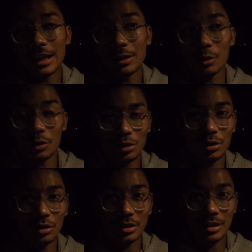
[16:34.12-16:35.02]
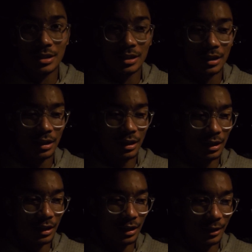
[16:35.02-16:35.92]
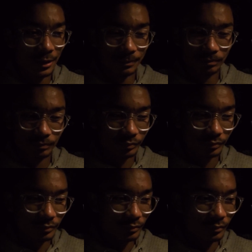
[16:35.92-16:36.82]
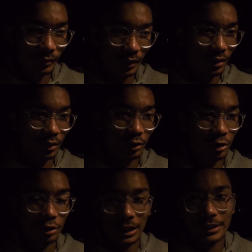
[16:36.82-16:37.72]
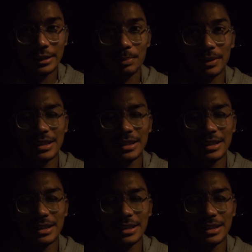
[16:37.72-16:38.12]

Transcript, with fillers: and not yours. Uh you could at least be a